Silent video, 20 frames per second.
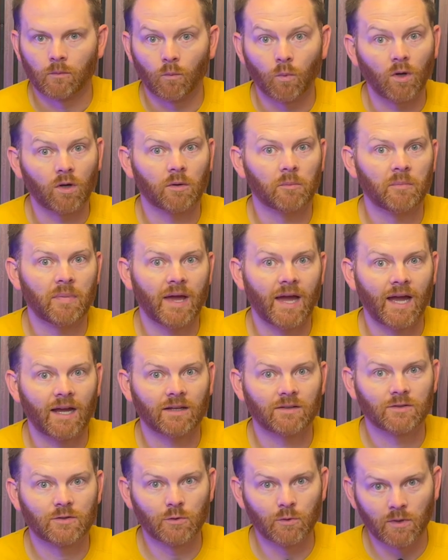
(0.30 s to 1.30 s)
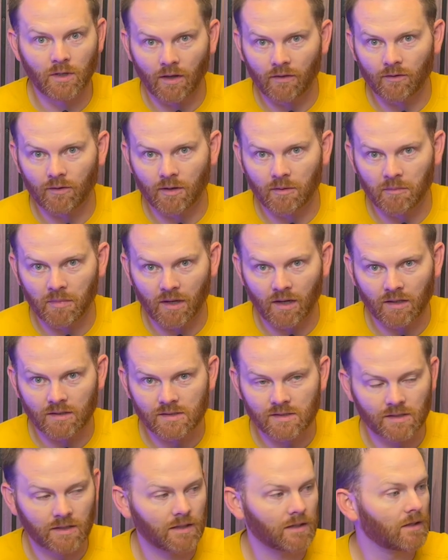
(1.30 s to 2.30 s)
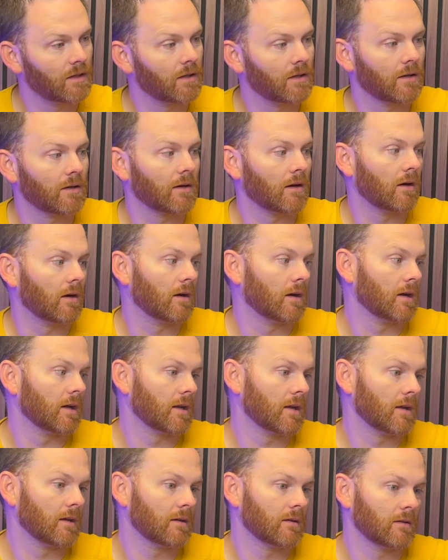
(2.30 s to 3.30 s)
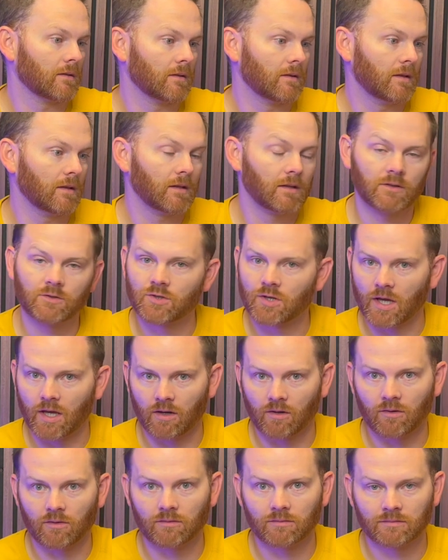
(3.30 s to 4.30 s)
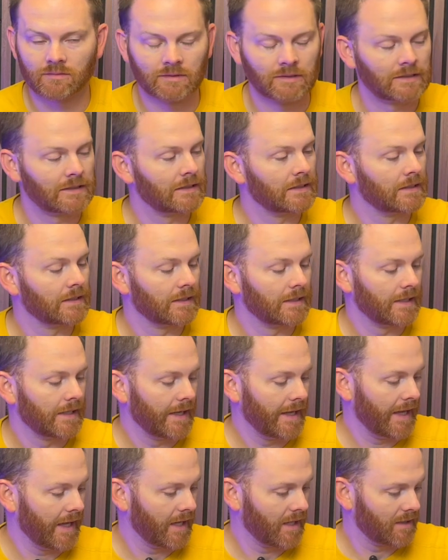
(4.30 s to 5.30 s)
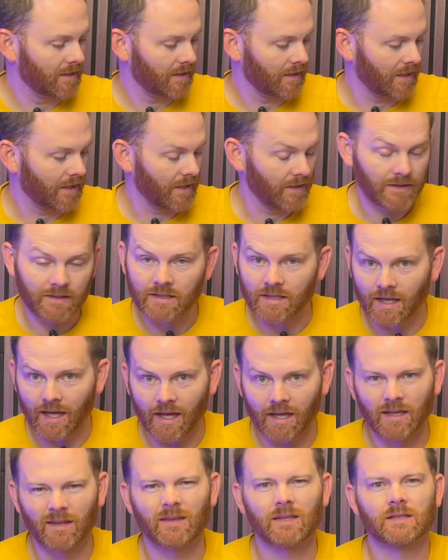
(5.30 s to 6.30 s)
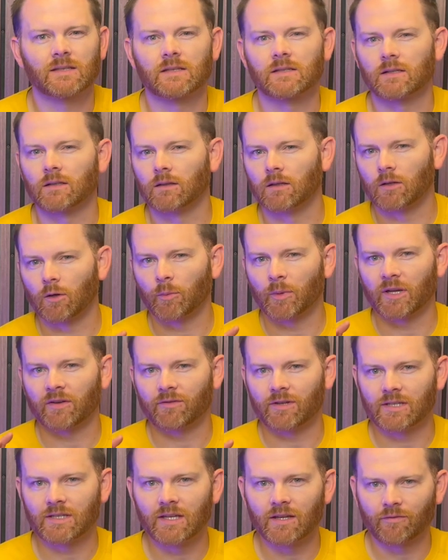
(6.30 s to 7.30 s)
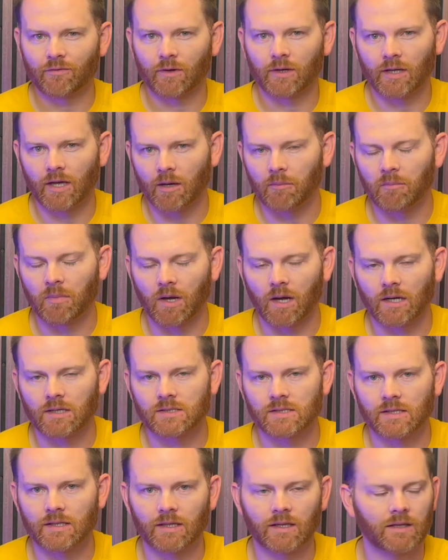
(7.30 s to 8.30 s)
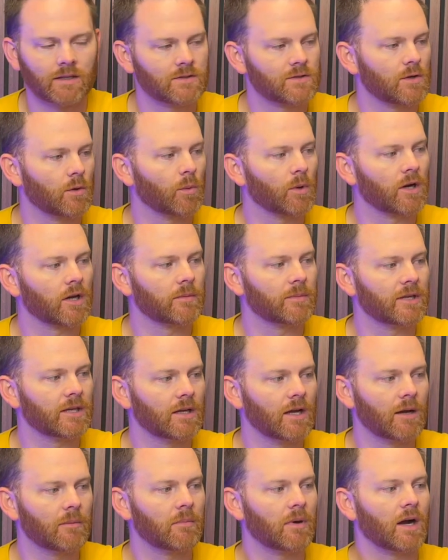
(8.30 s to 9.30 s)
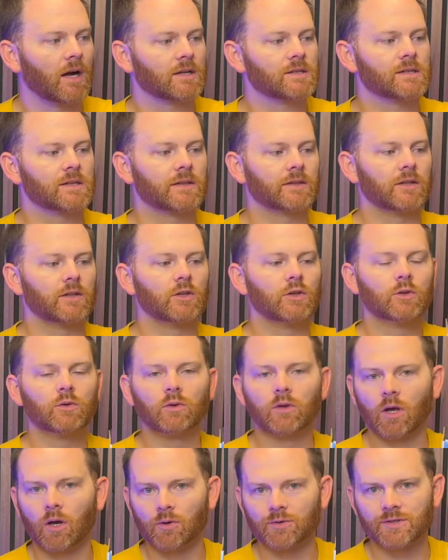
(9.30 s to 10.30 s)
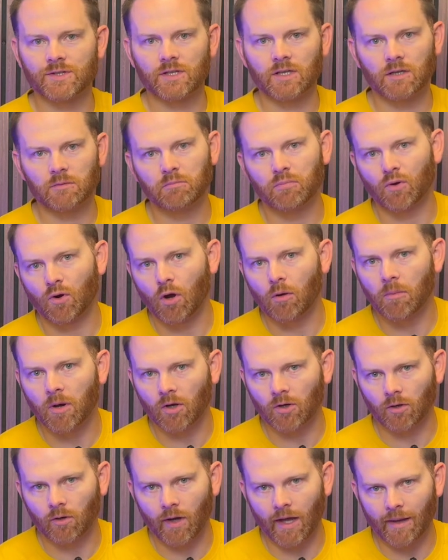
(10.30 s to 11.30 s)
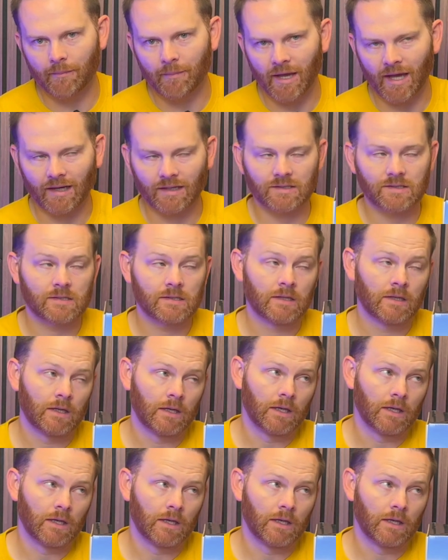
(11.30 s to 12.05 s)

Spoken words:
Welcome back to another unboxing here on the channel. And today this is a little bit of a different unboxing. So we're going to be unboxing the new LOSI Promoto MX.